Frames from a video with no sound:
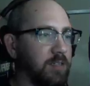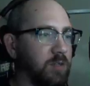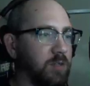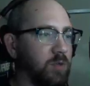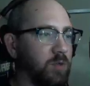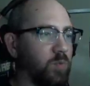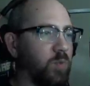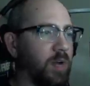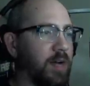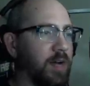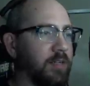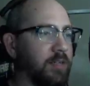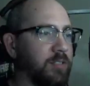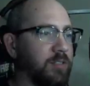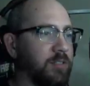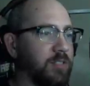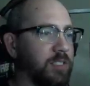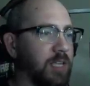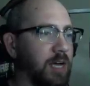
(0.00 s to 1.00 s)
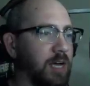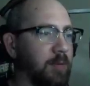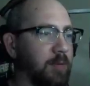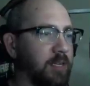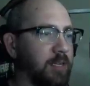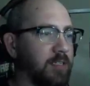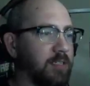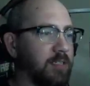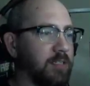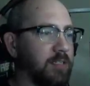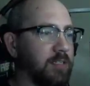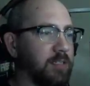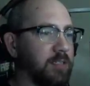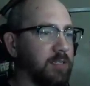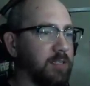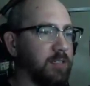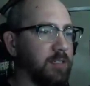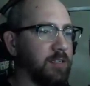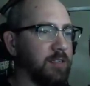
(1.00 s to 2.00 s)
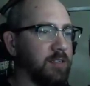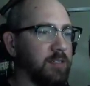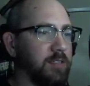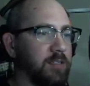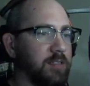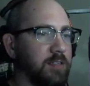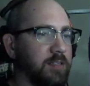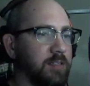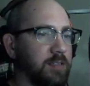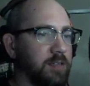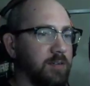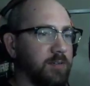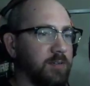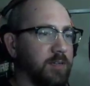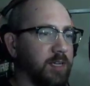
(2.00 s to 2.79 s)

Well, why are you stopping? Oh,